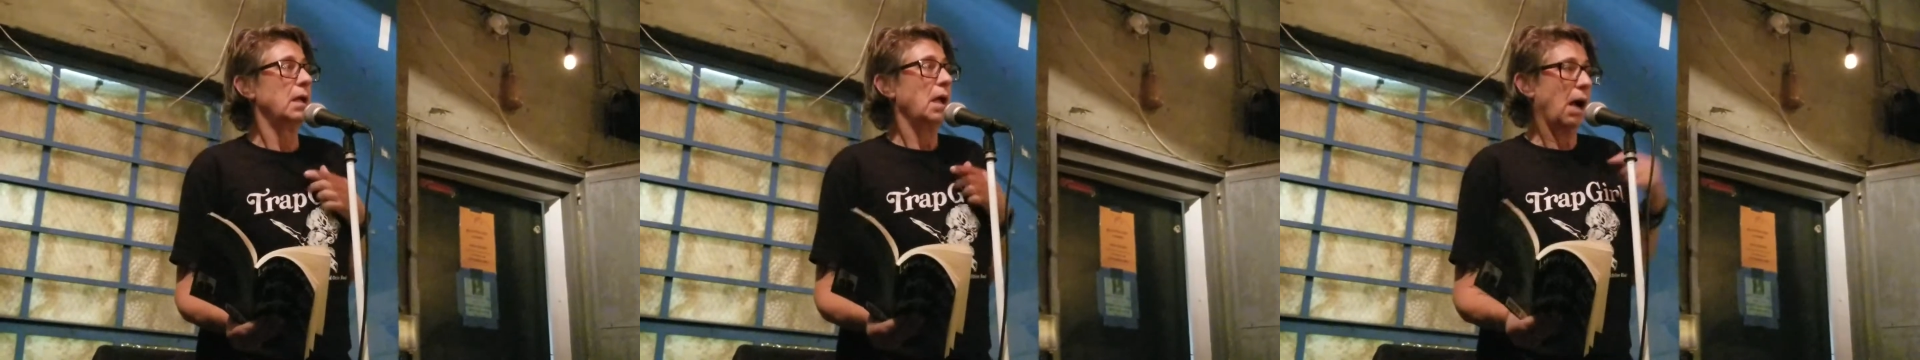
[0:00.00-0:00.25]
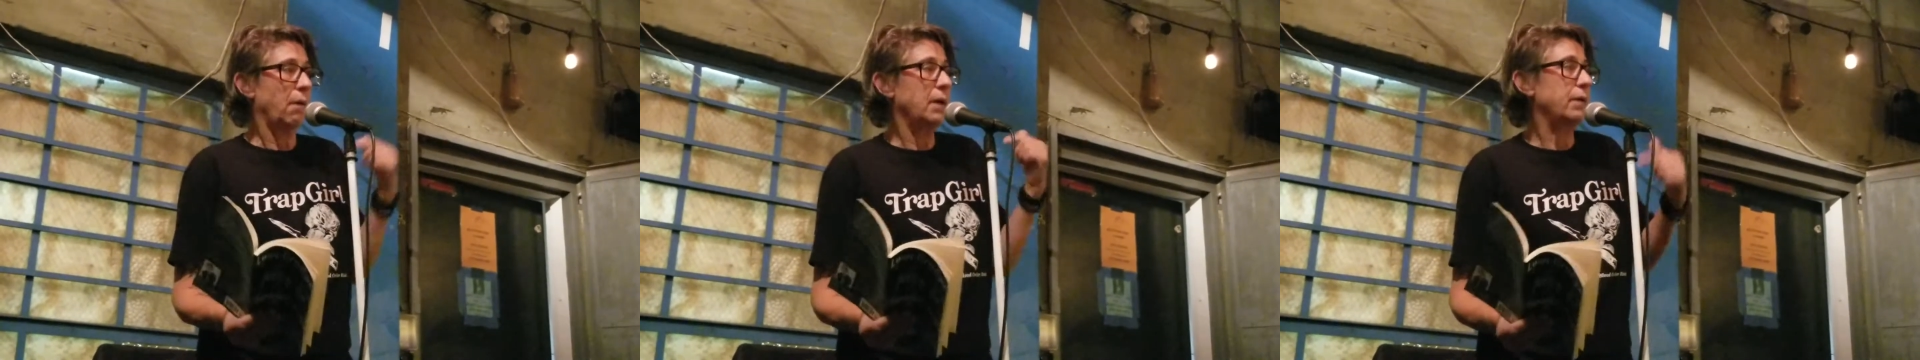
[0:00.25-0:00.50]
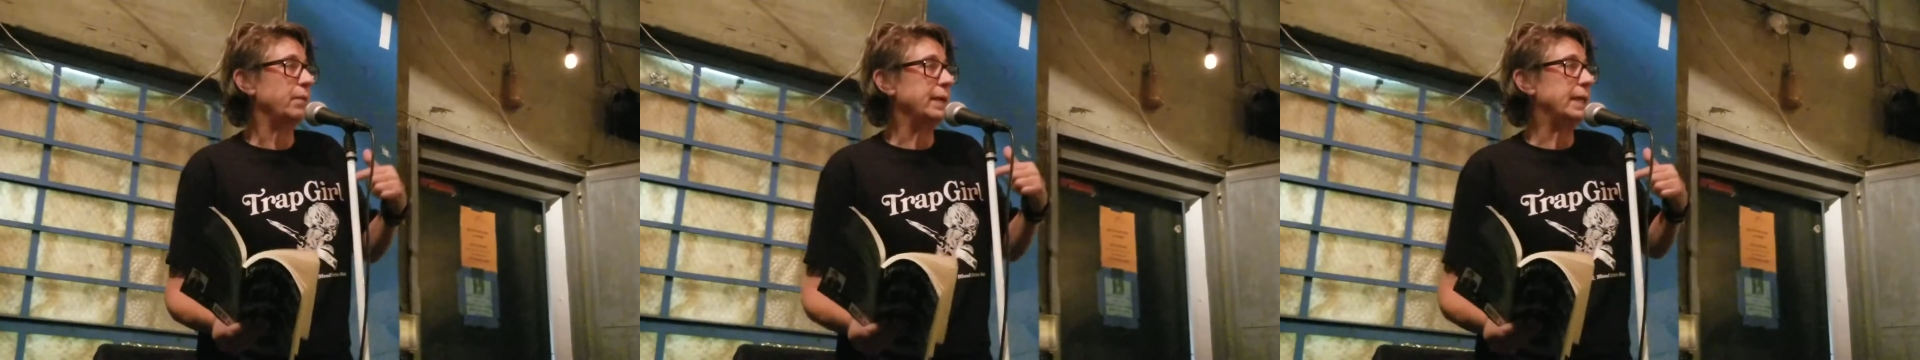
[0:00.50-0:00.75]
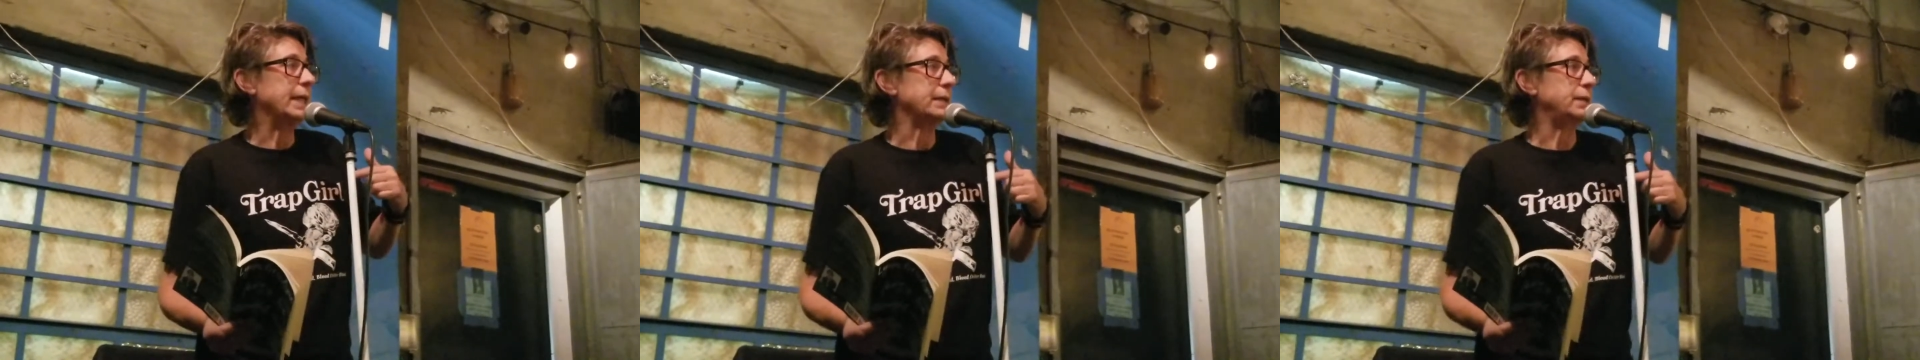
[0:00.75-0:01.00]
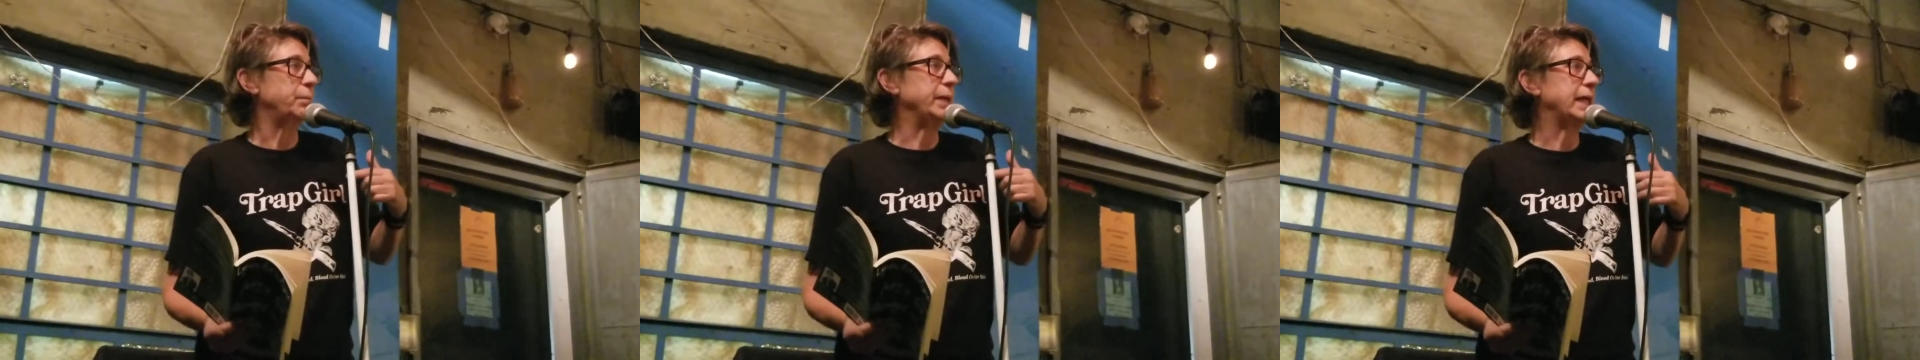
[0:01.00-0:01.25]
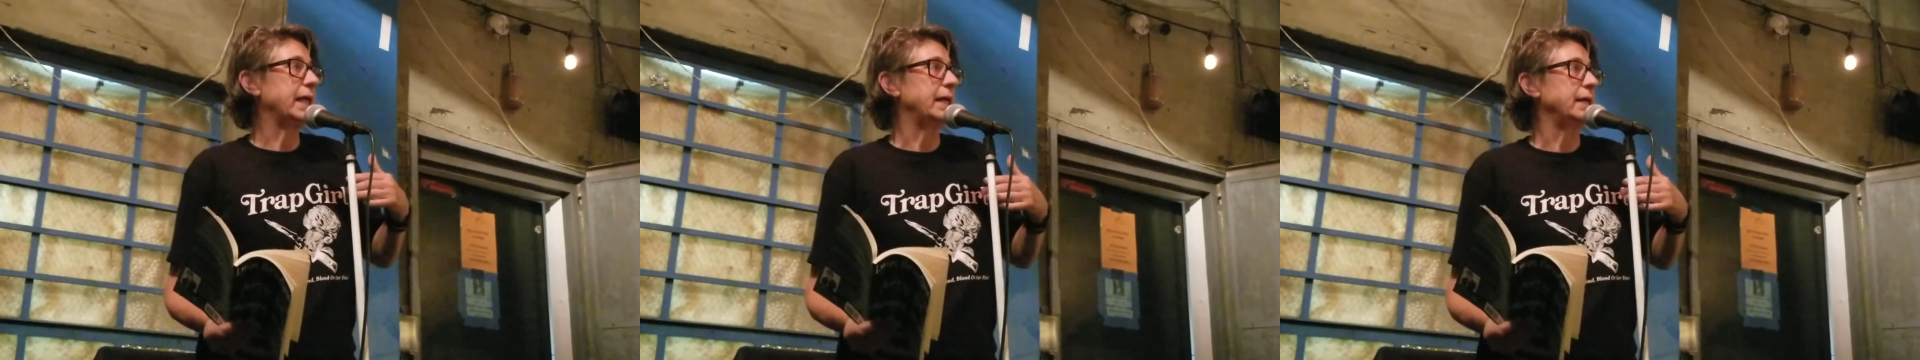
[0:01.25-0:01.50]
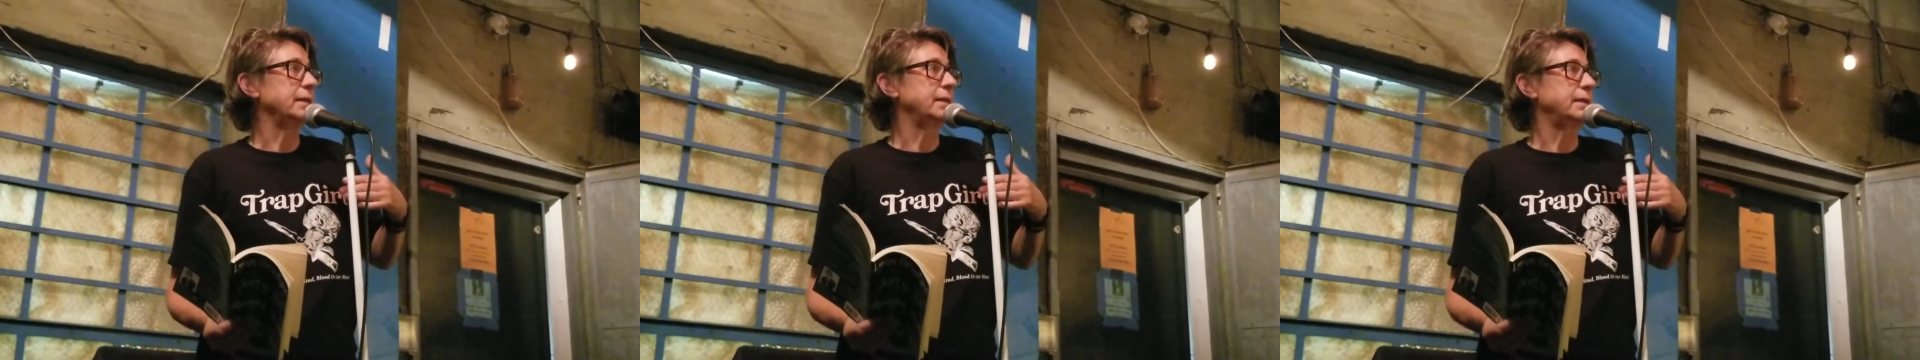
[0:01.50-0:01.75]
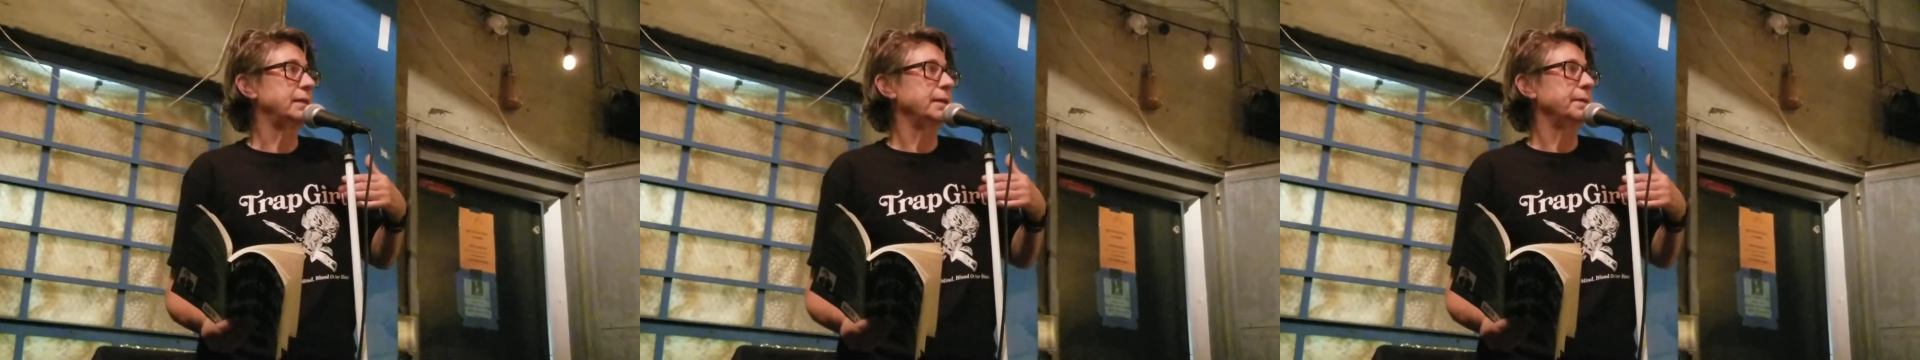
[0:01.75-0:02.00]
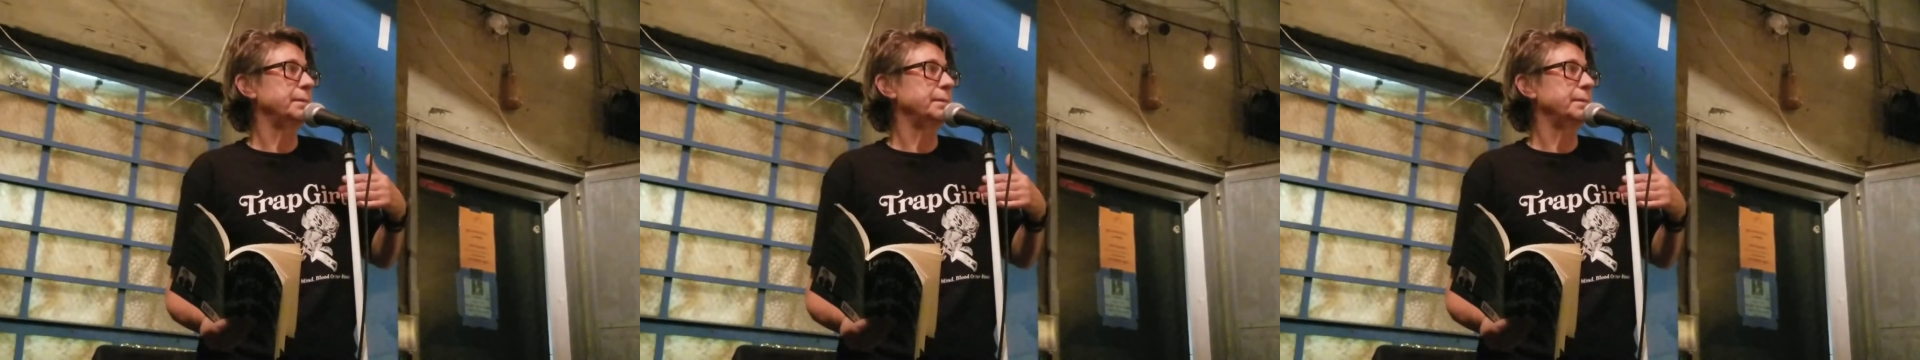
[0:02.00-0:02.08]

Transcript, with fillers: I wanted to read this because